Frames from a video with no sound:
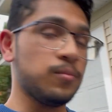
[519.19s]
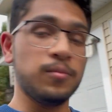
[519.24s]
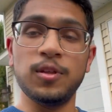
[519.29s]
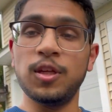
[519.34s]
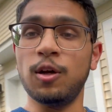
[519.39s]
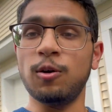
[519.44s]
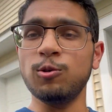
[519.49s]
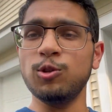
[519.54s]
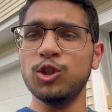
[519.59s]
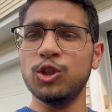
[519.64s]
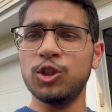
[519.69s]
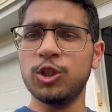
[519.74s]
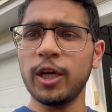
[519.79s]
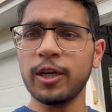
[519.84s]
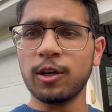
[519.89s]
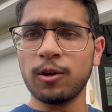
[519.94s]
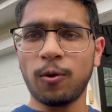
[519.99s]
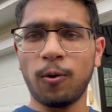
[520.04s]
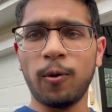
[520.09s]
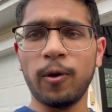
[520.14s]
you know,
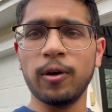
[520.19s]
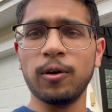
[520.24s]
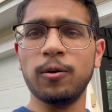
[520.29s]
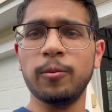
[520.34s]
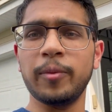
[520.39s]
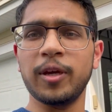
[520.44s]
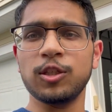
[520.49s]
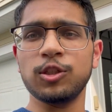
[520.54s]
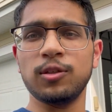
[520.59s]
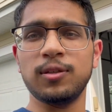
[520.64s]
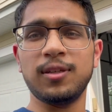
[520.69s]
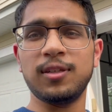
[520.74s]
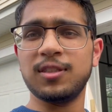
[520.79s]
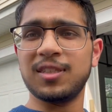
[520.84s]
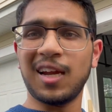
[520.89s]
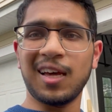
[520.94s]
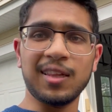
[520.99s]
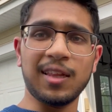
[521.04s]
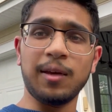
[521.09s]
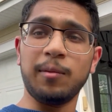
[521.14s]
check your oil, make sure that it's
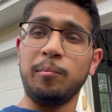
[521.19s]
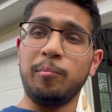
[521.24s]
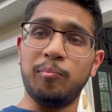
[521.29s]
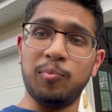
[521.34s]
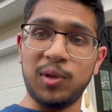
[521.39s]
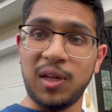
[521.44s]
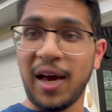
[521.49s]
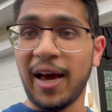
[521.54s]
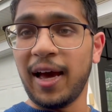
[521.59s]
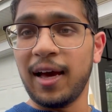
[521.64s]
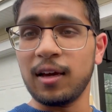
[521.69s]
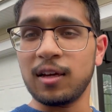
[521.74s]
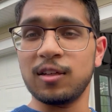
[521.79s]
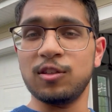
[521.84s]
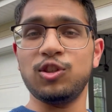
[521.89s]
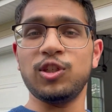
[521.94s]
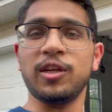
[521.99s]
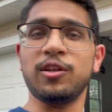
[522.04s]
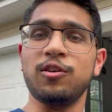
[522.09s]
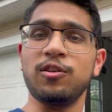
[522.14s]
not like black.
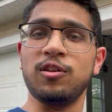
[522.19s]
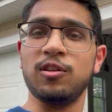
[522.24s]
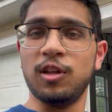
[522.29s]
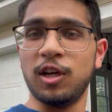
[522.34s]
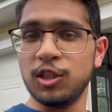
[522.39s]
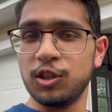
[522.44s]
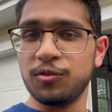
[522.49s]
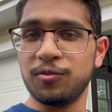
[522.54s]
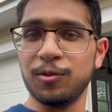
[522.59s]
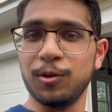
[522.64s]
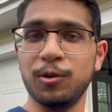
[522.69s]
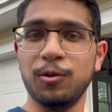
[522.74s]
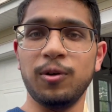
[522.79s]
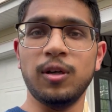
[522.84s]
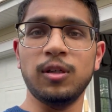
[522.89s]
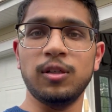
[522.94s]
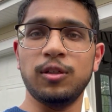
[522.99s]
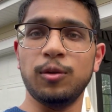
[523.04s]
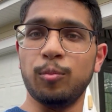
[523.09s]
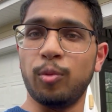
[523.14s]
Check your clutch
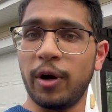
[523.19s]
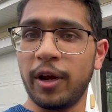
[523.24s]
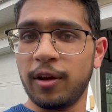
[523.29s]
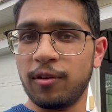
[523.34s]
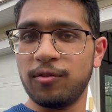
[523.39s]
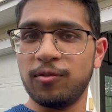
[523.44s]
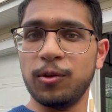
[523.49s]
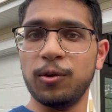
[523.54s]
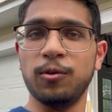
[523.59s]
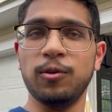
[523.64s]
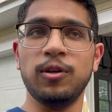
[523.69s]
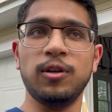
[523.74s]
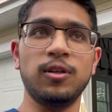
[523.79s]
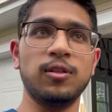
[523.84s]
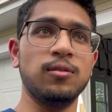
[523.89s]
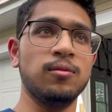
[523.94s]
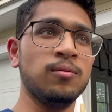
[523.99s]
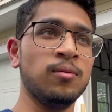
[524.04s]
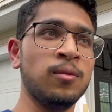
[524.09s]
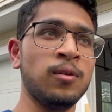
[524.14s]
fluid, your brake
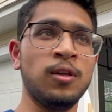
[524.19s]
fluid,